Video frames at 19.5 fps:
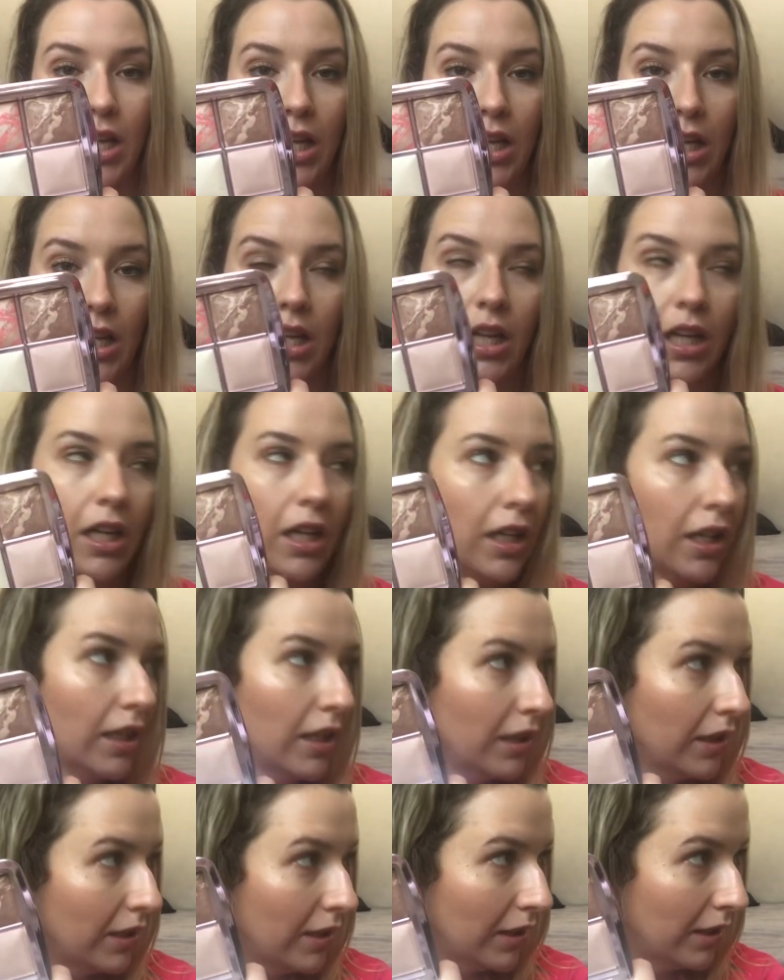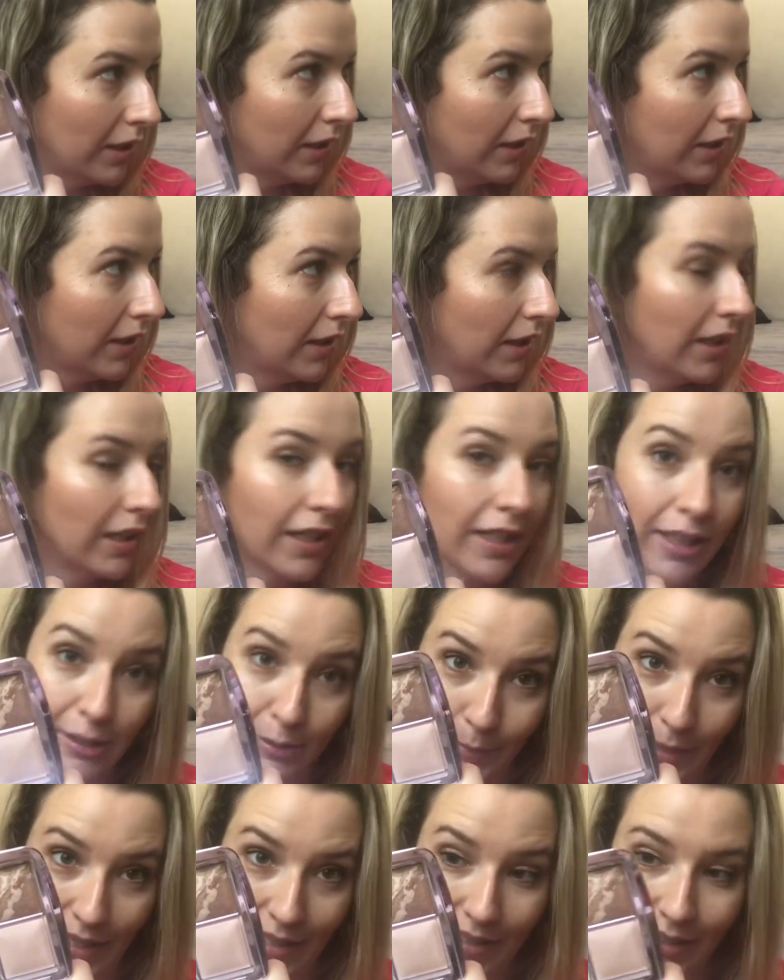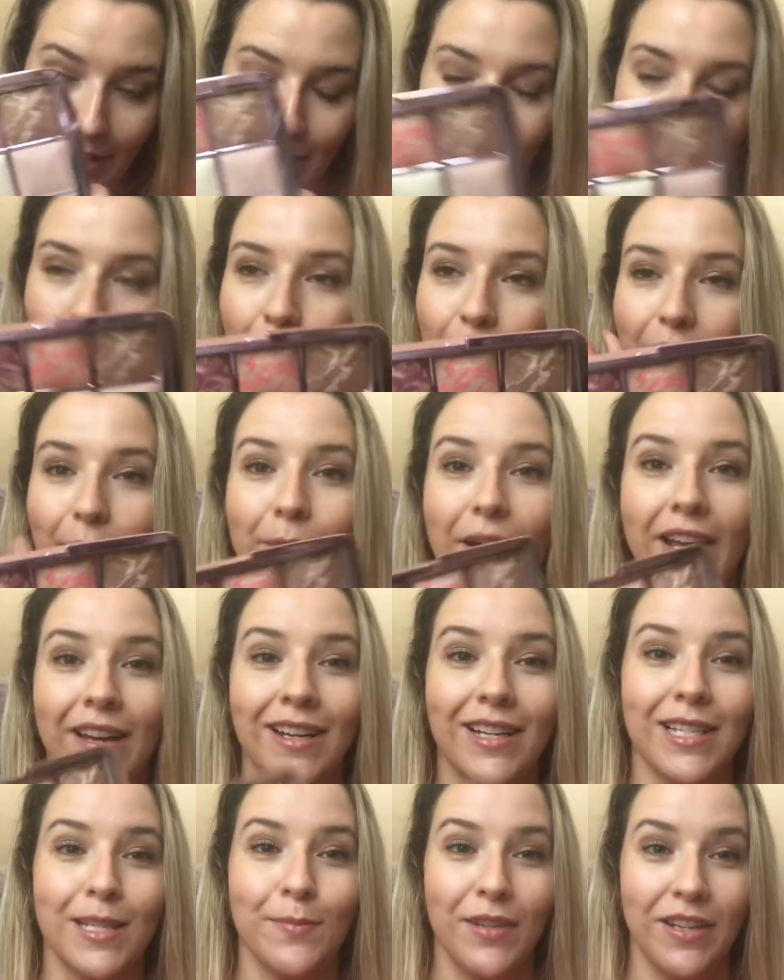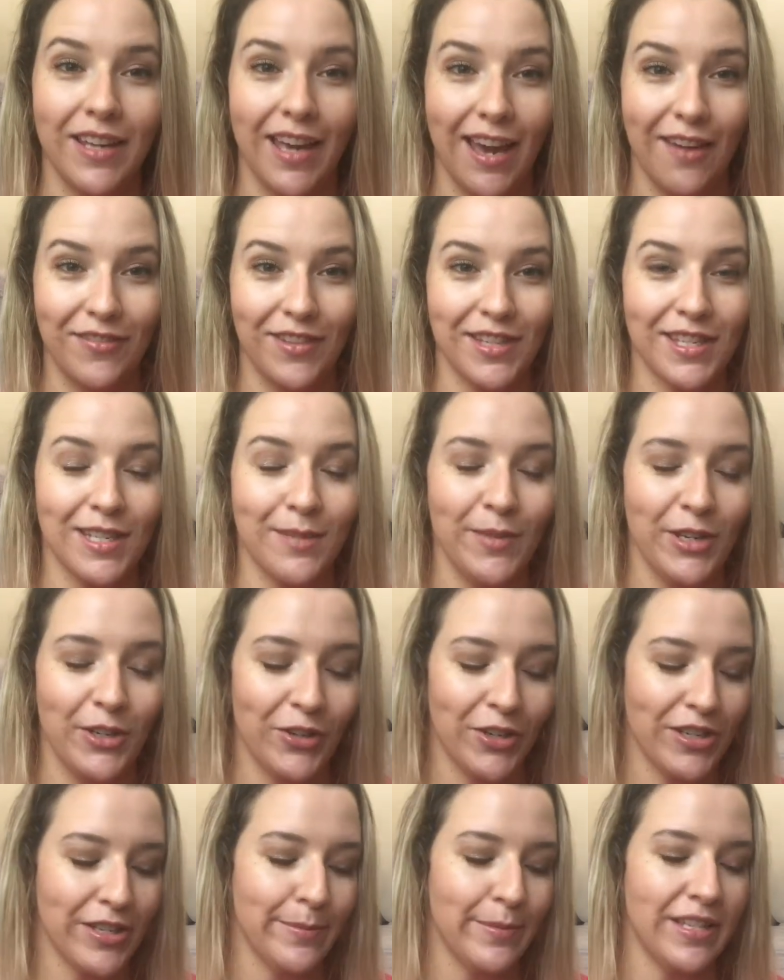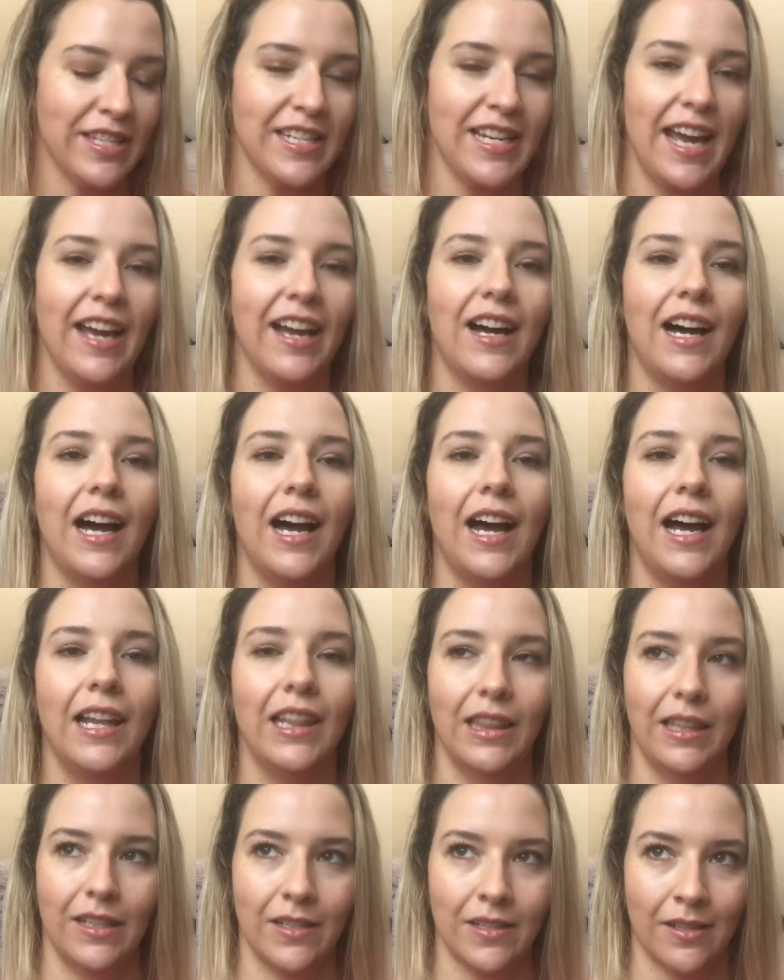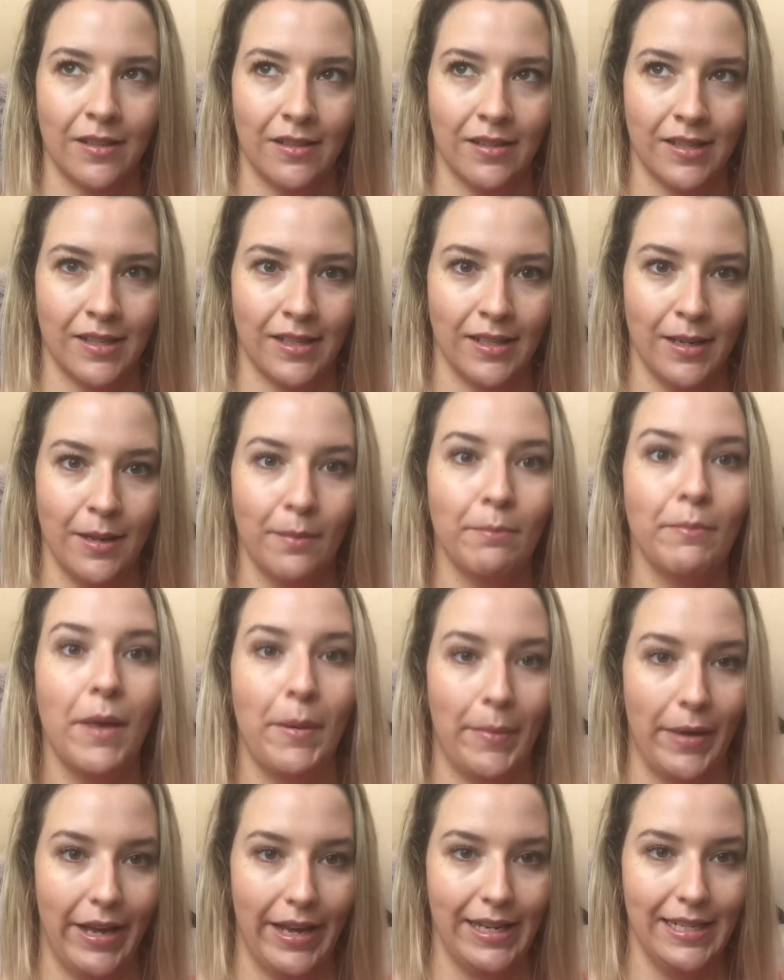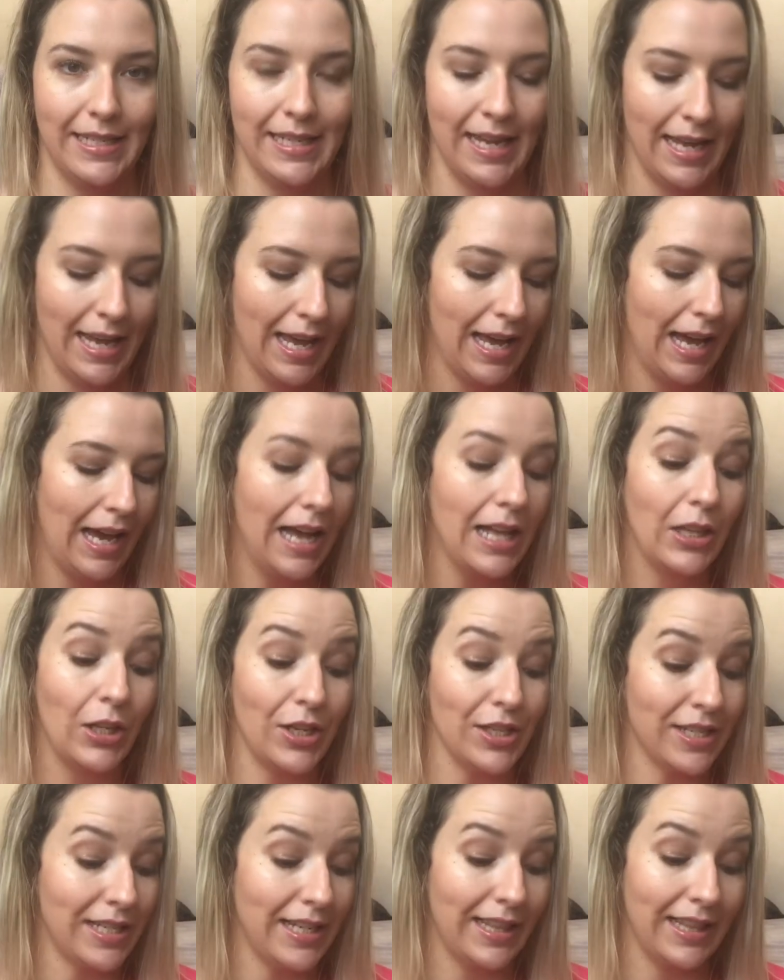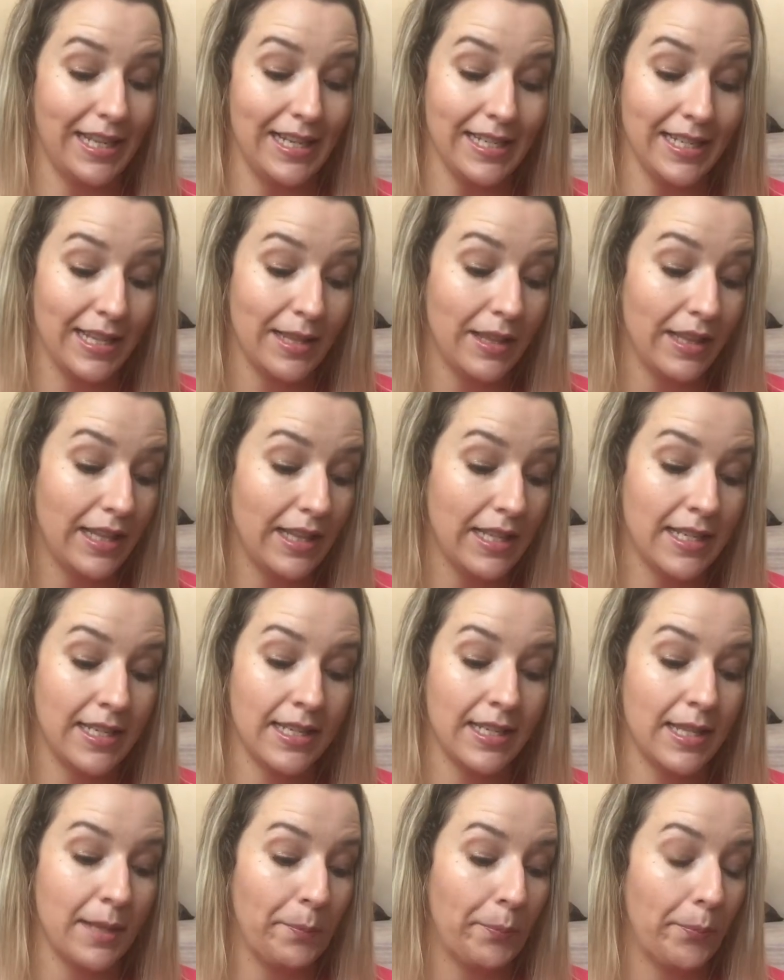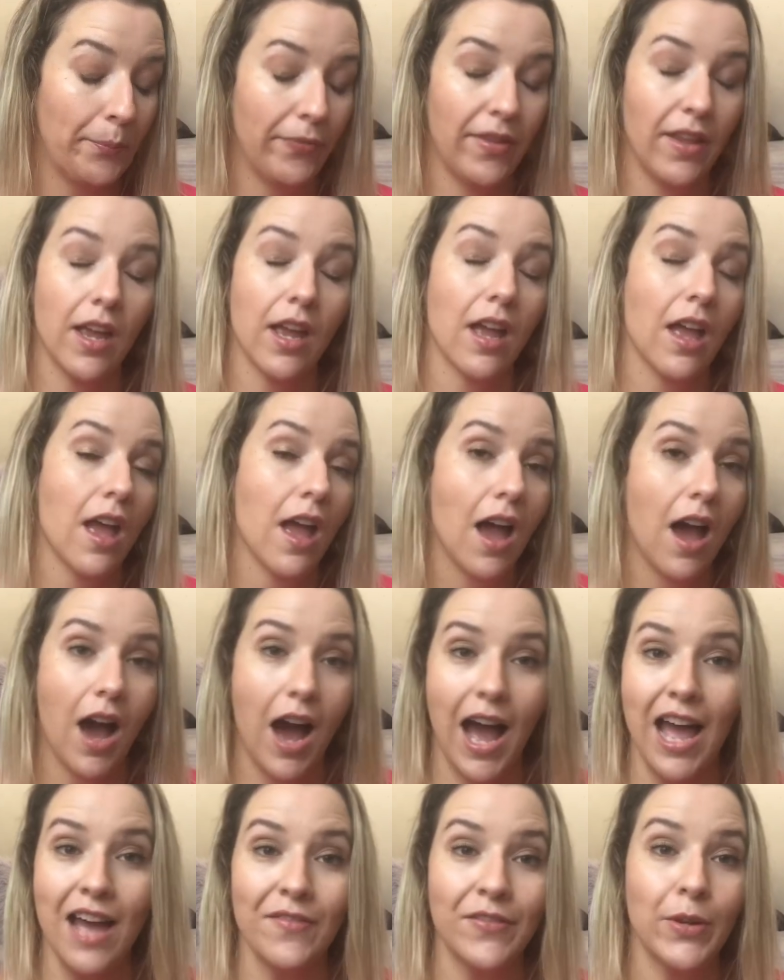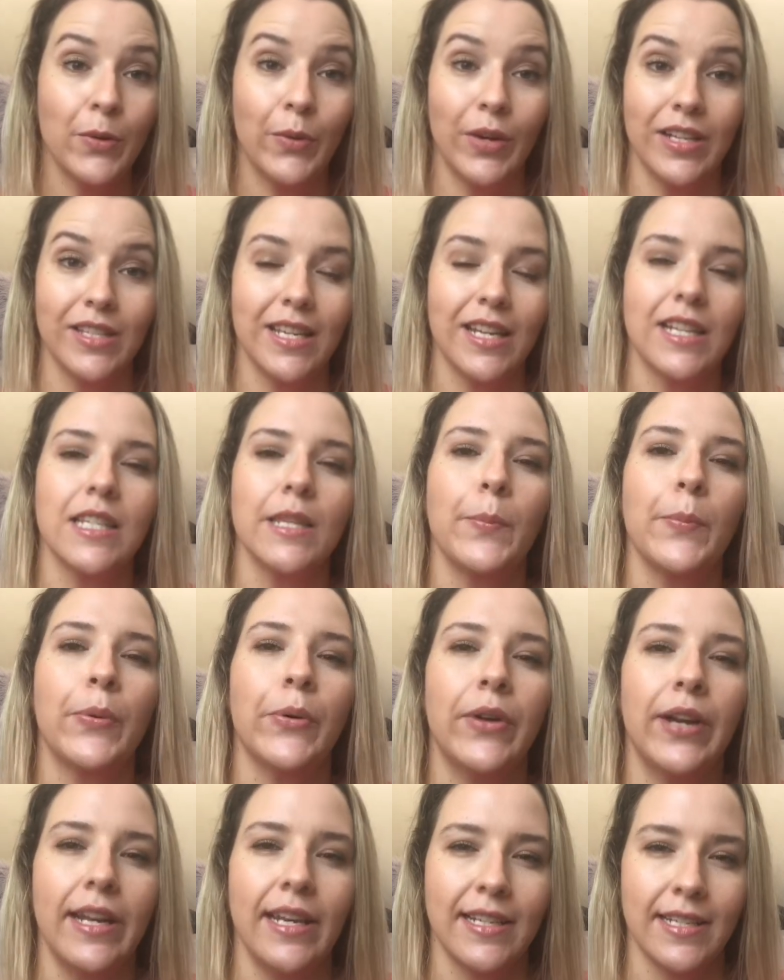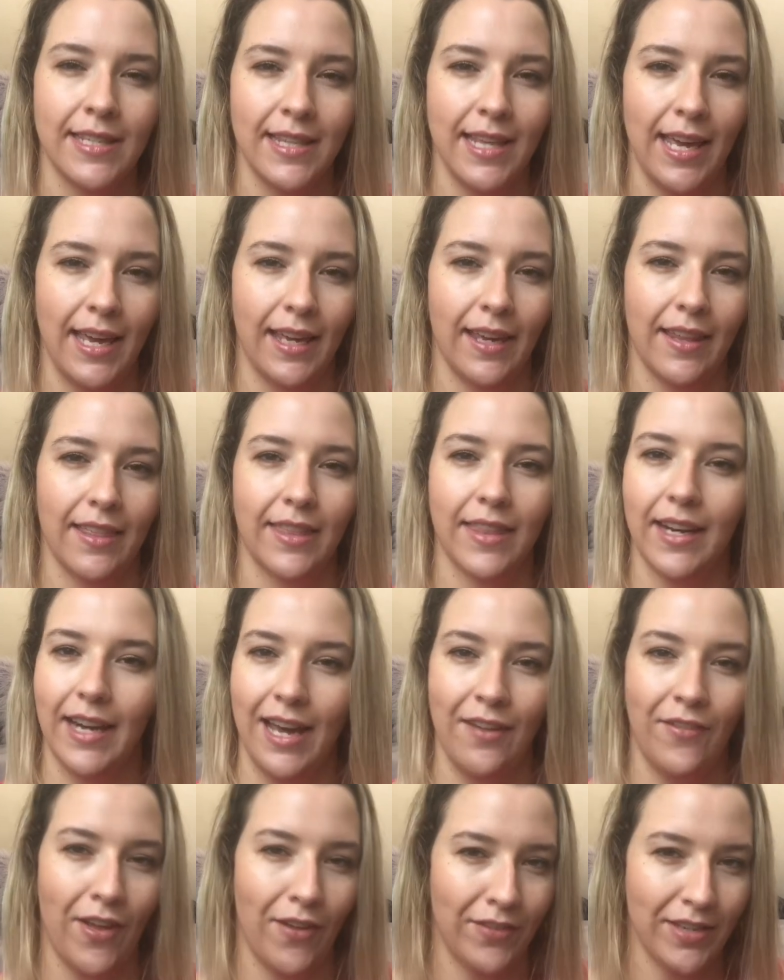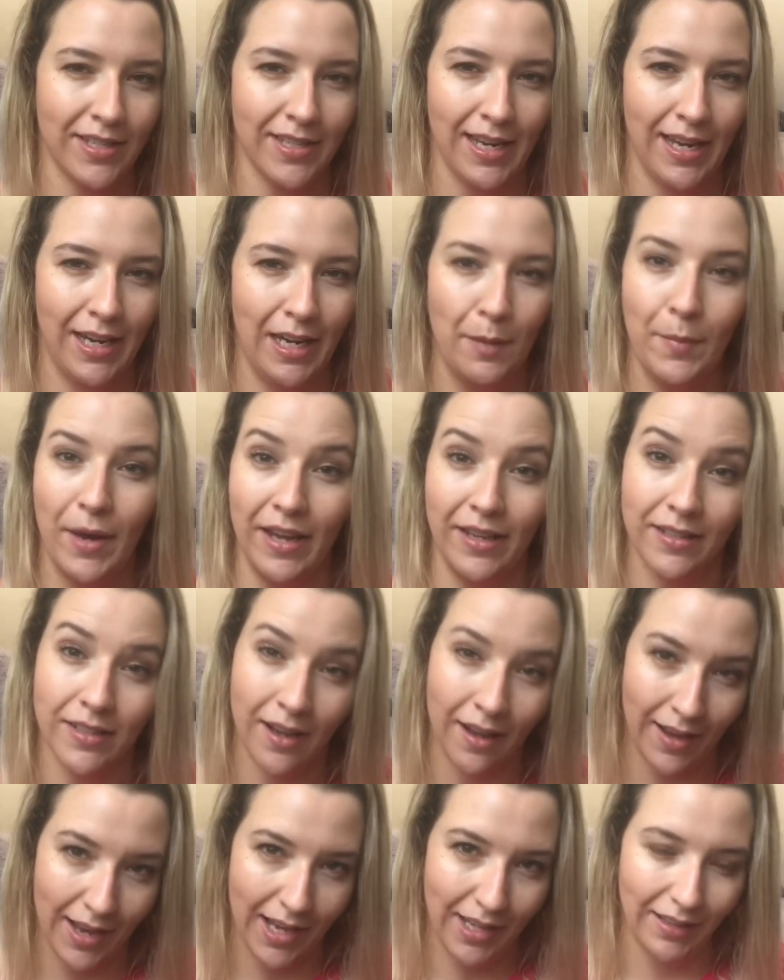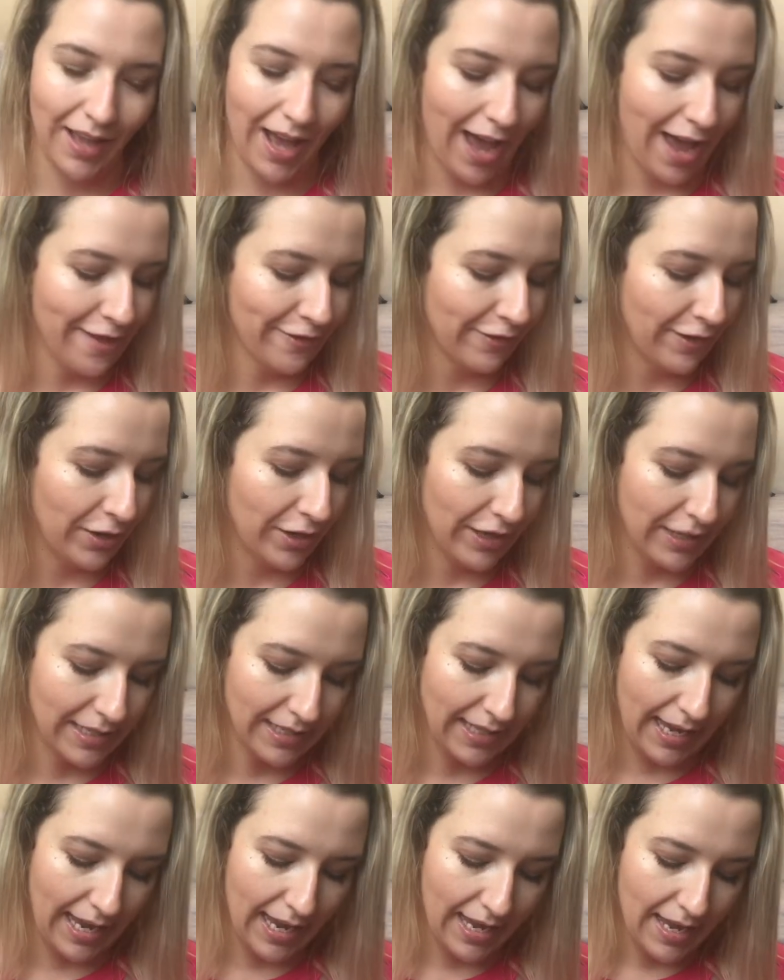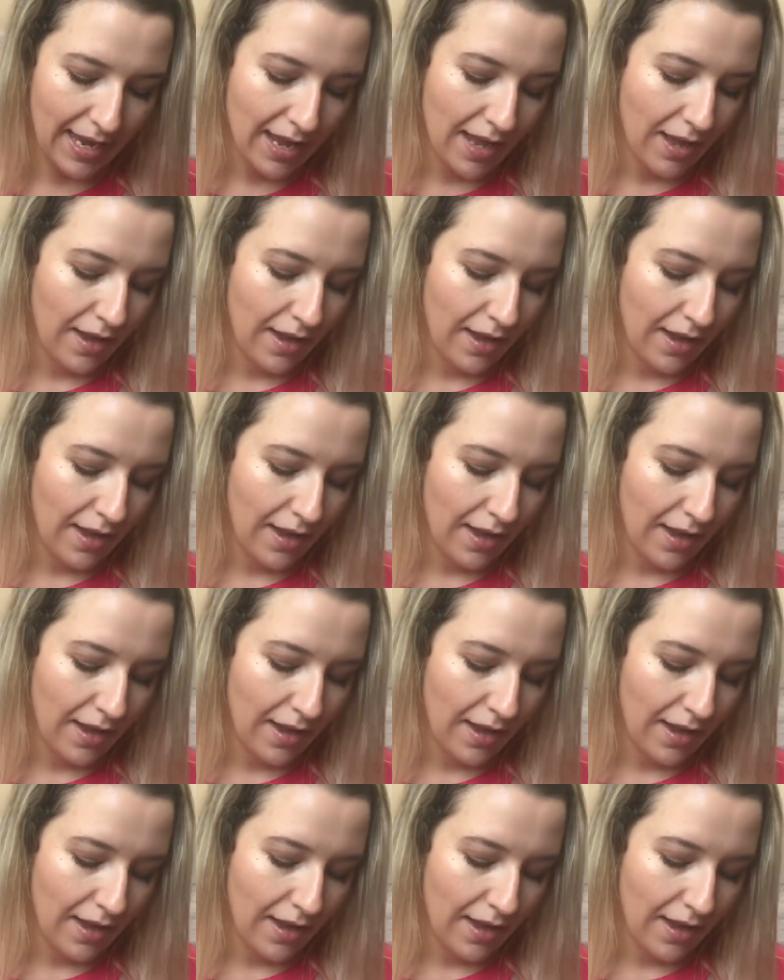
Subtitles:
Ugh, kill me. When my husband gave this to me on Christmas Day, I lost my mind. I lost it. This is the, I have no words. It is the prettiest thing that I have ever seen in my entire life, honestly.